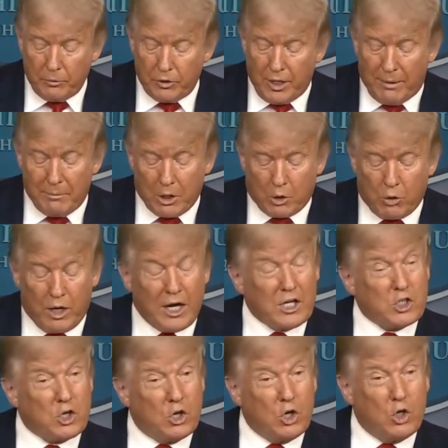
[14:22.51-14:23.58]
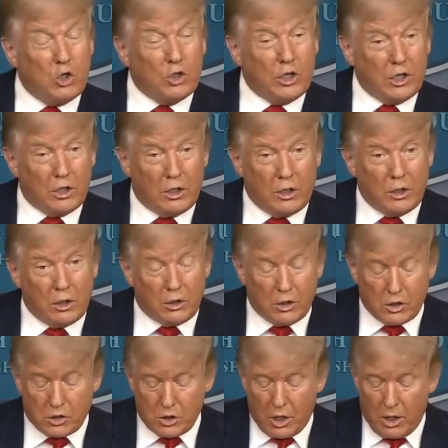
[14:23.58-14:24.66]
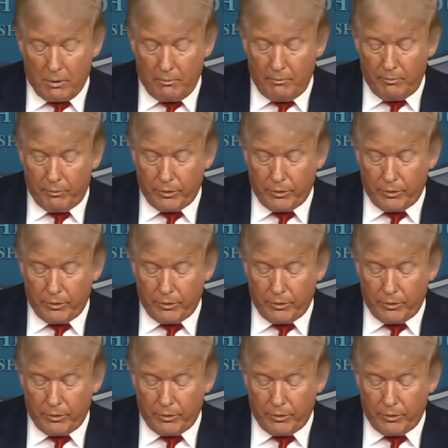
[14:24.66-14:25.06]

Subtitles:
Democrats are holding this up.